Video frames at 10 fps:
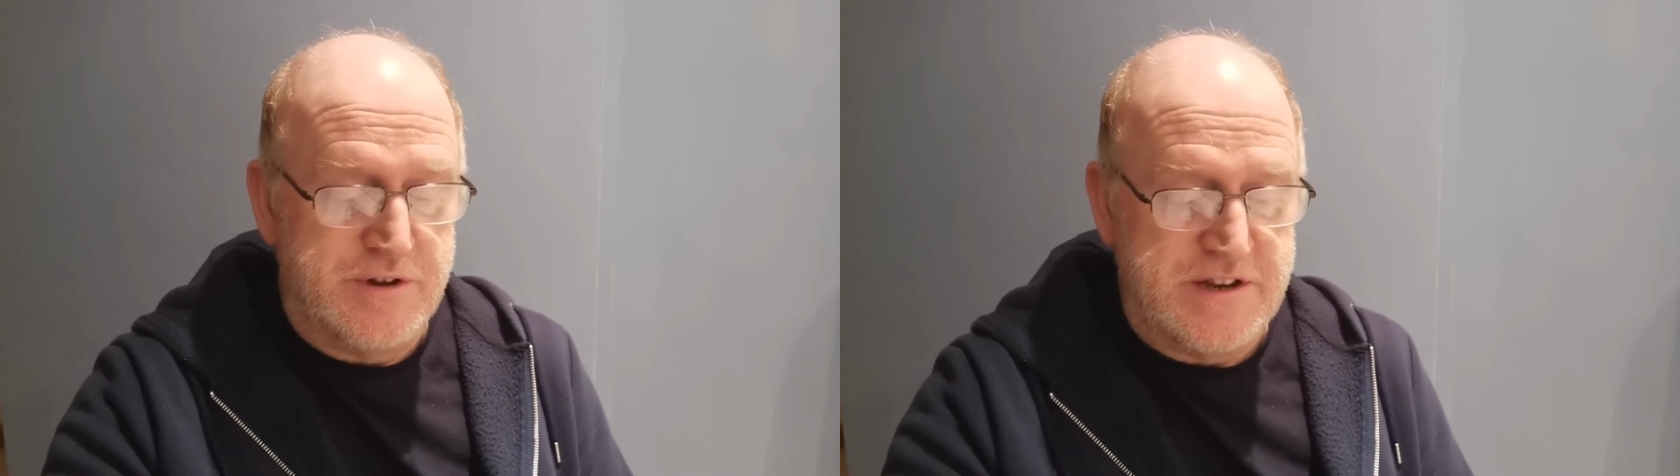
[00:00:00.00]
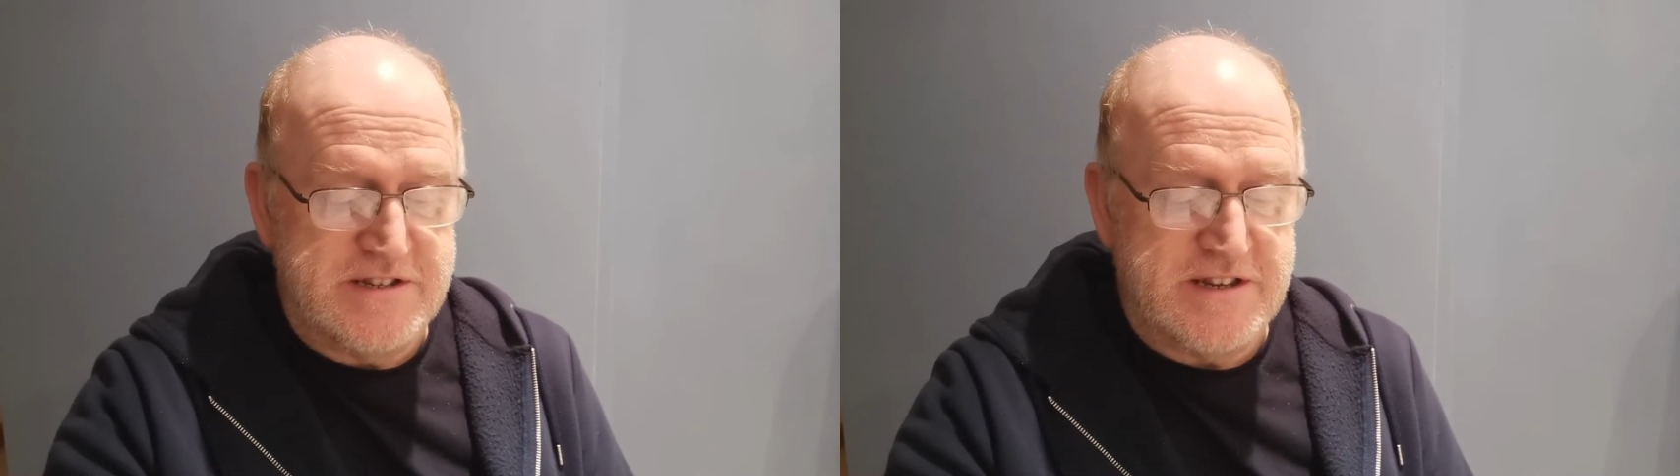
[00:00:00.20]

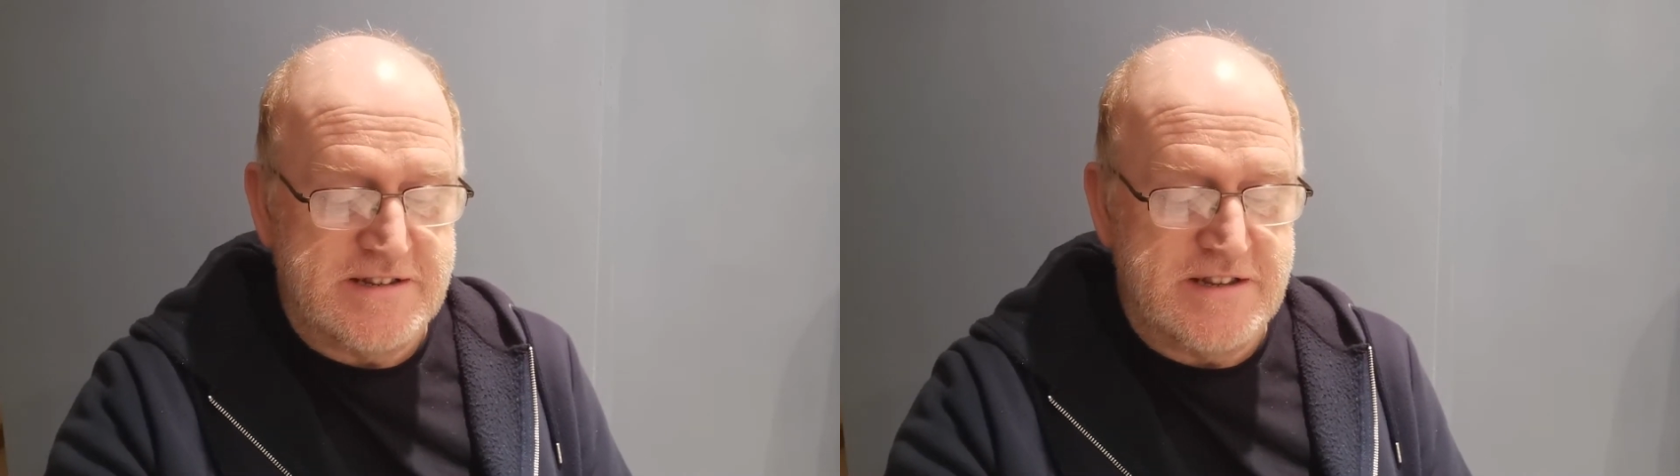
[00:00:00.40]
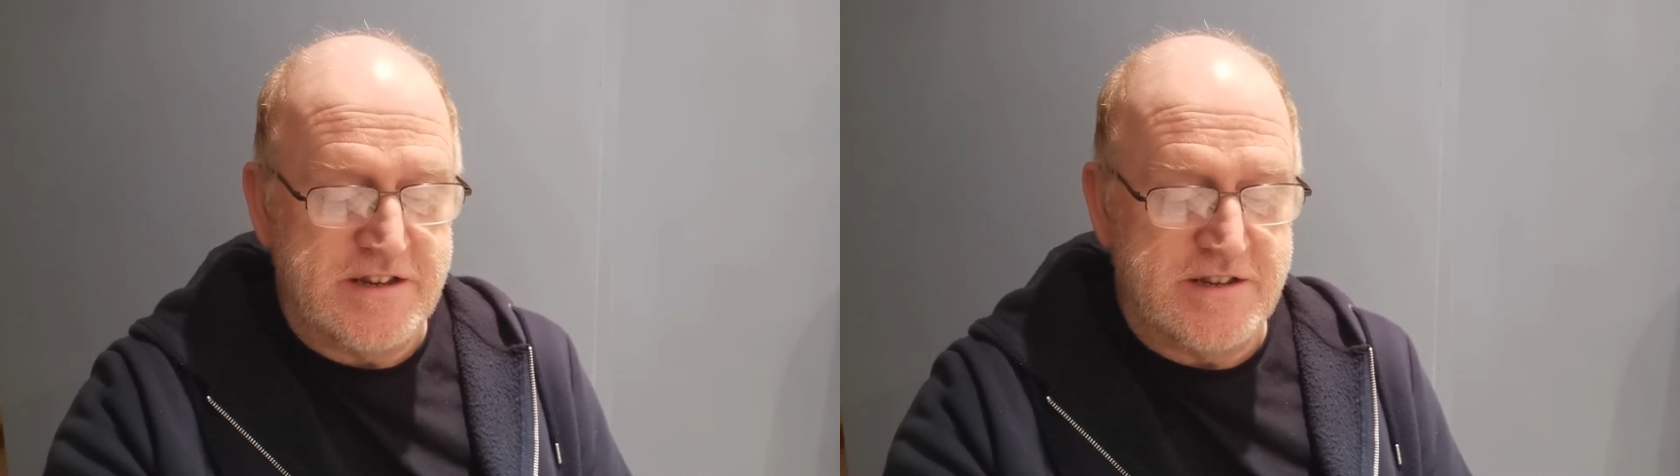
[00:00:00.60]
and it
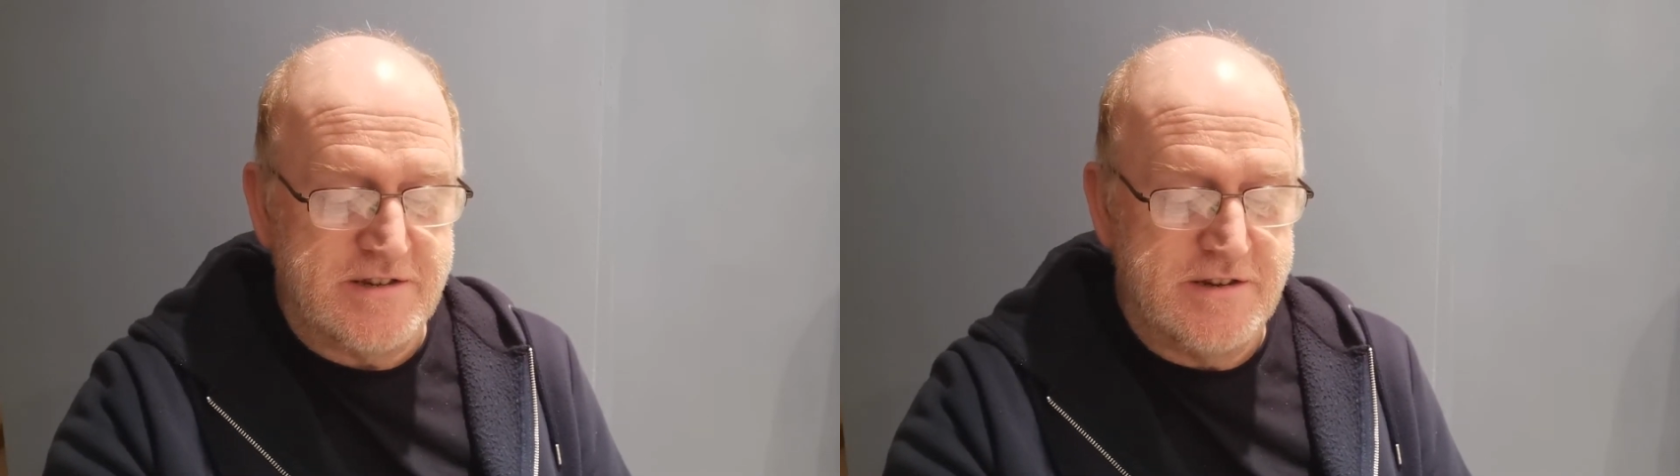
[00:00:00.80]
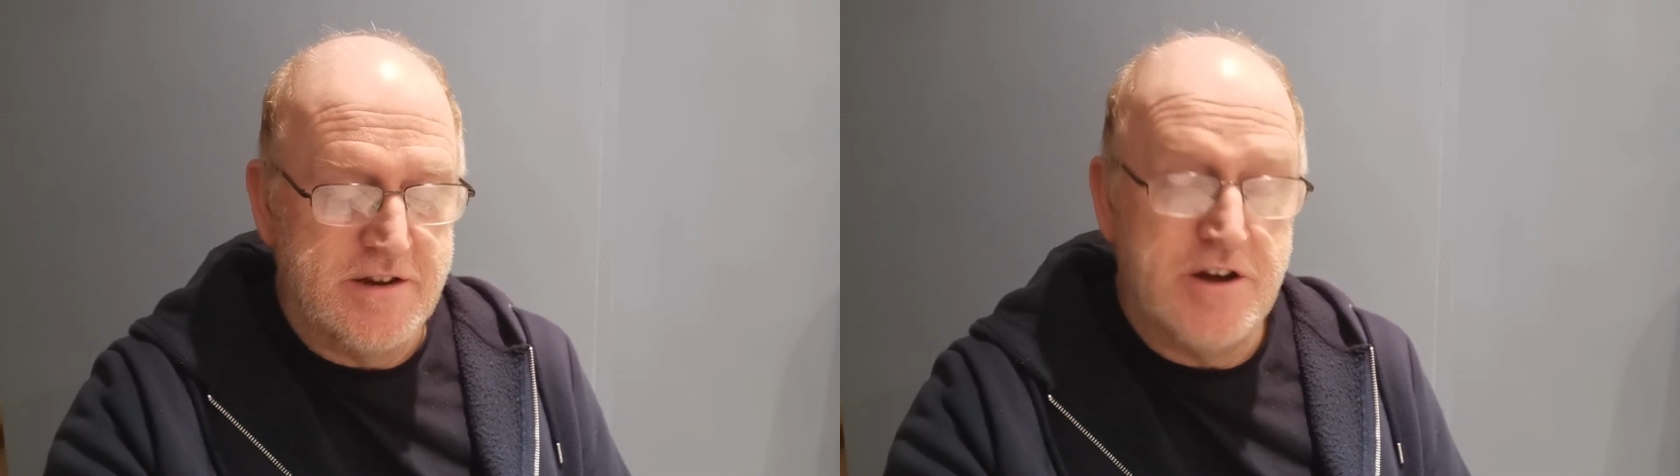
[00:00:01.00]
says
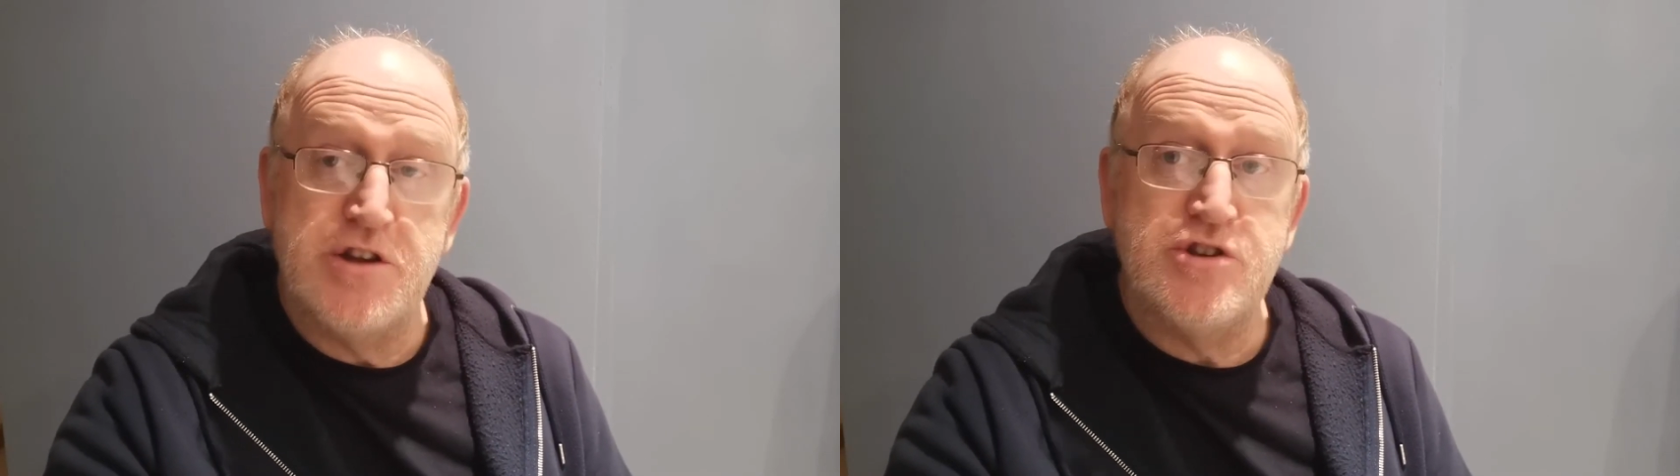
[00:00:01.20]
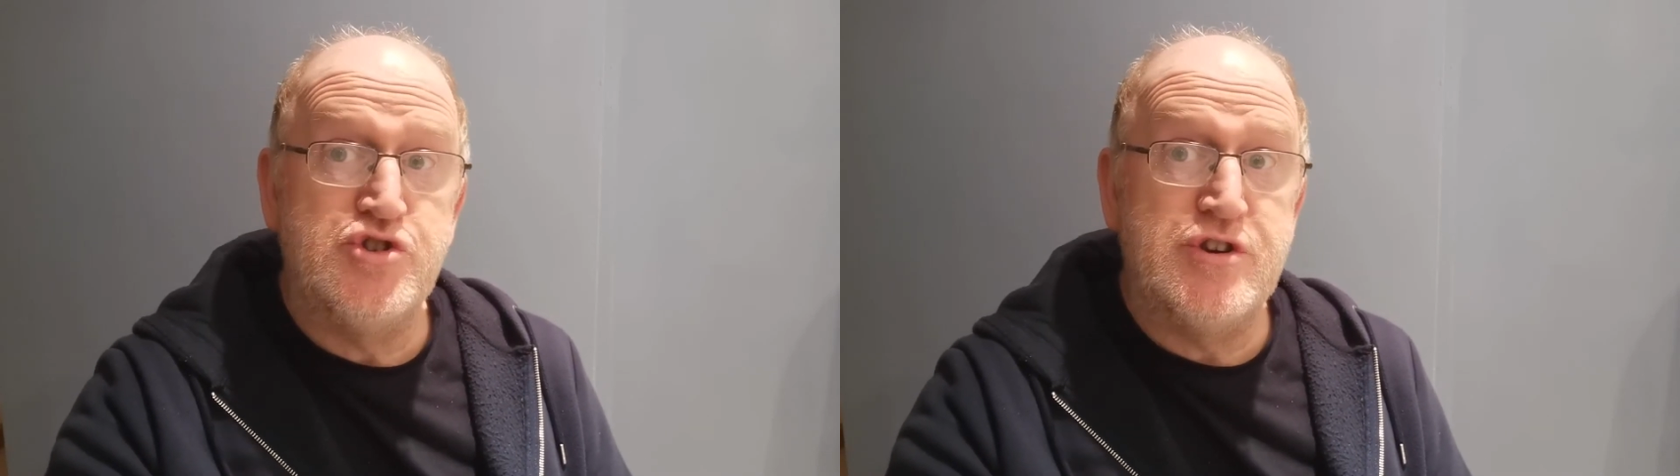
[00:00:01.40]
this
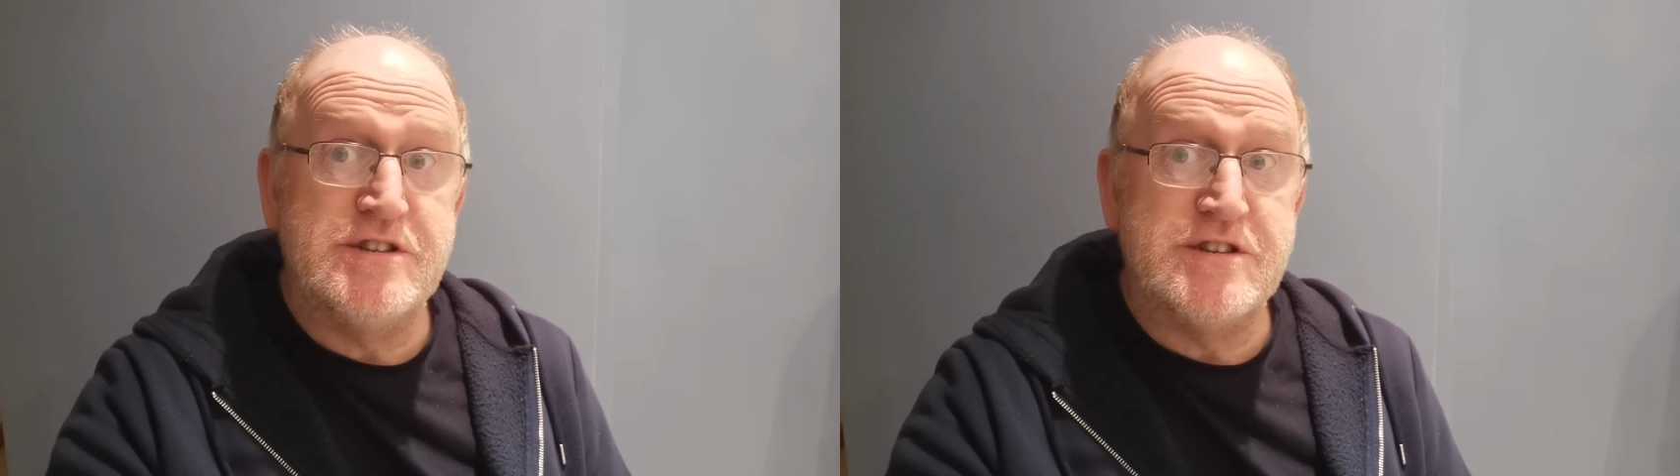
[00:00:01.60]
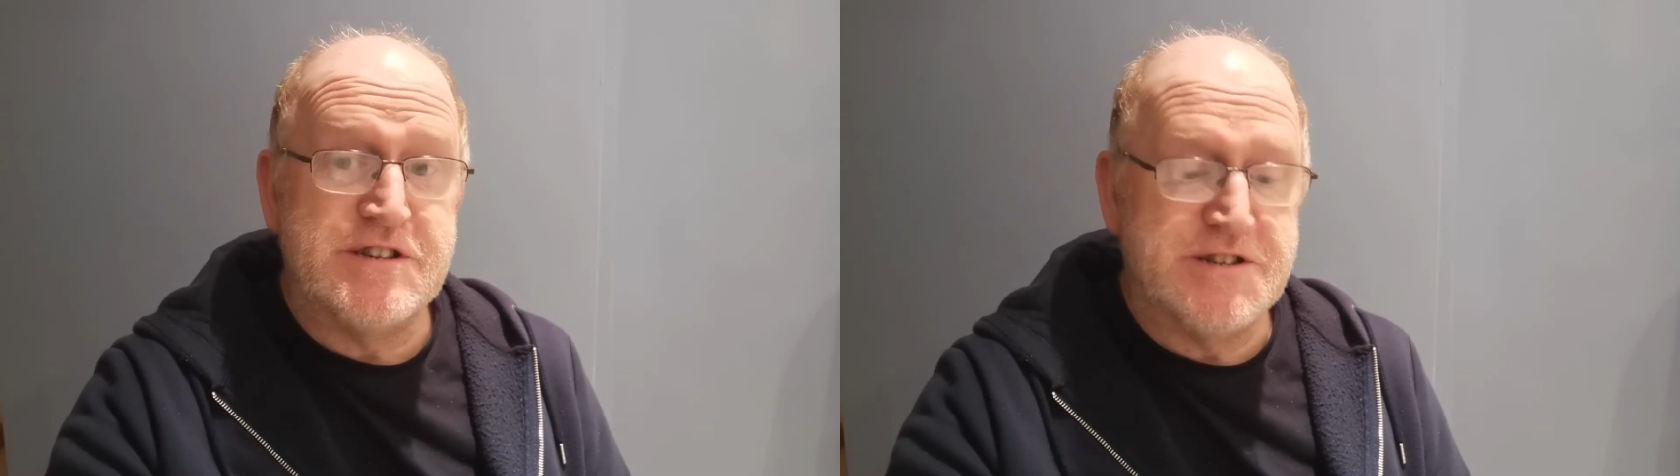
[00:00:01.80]

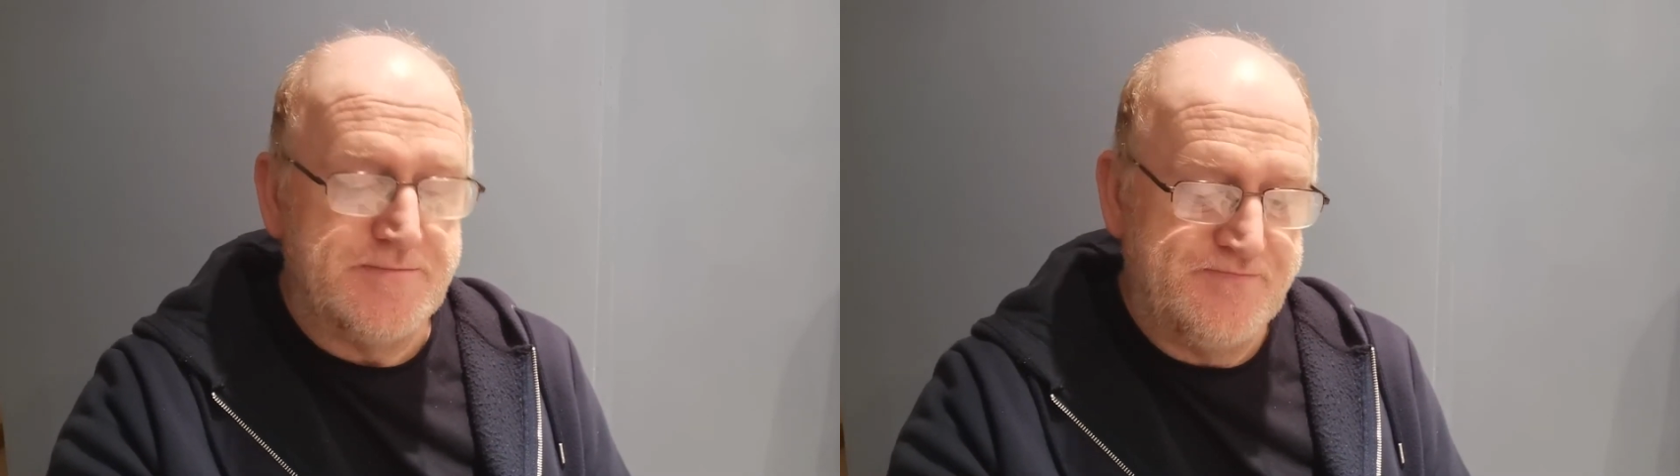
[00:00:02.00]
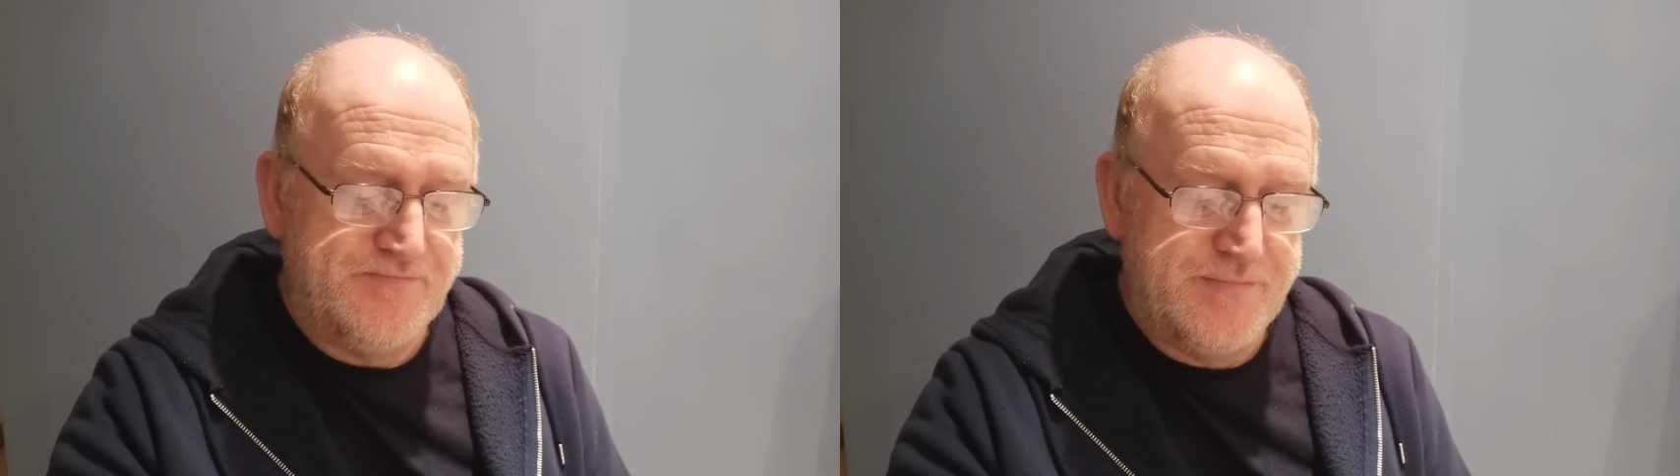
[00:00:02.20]
Jesus,